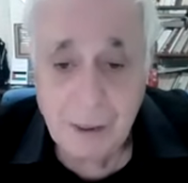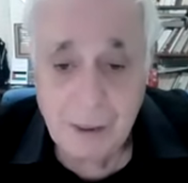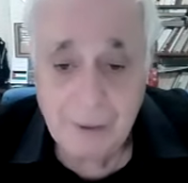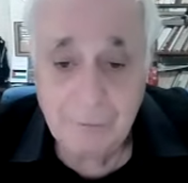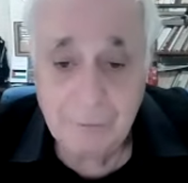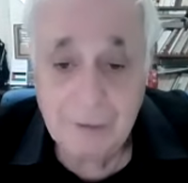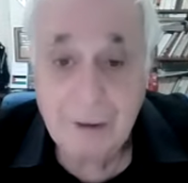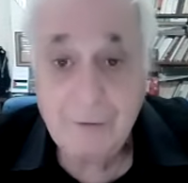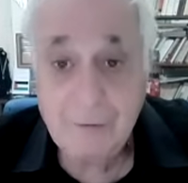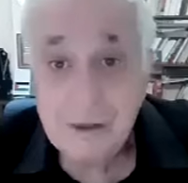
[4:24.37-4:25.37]
and very
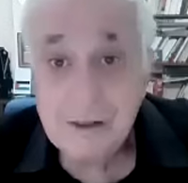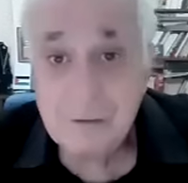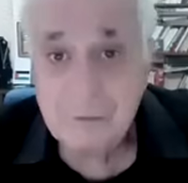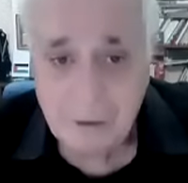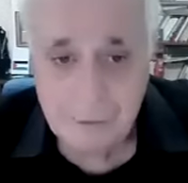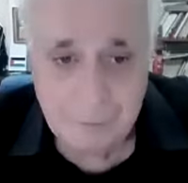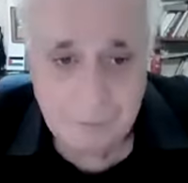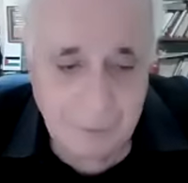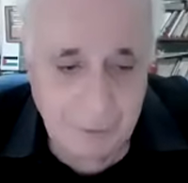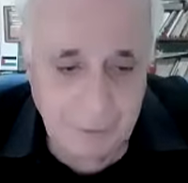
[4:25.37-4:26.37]
diversified
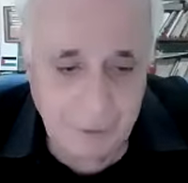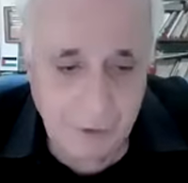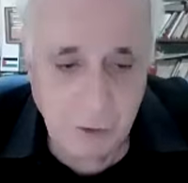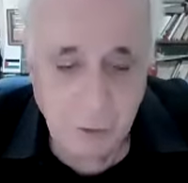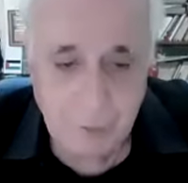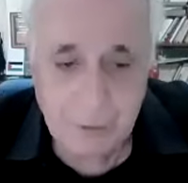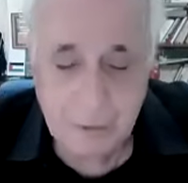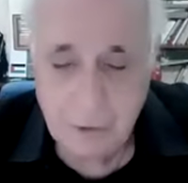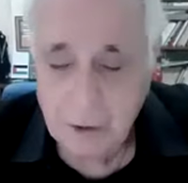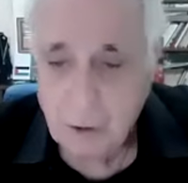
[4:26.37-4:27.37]
in its
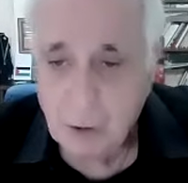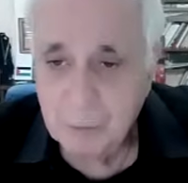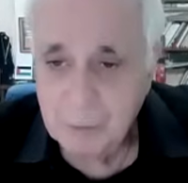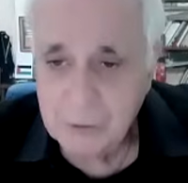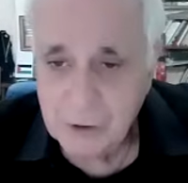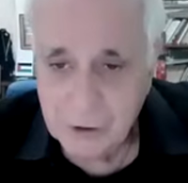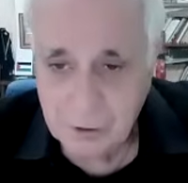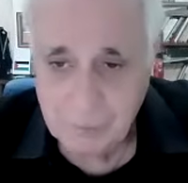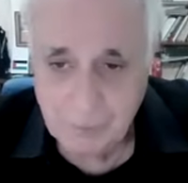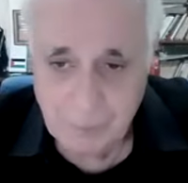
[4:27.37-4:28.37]
human composition.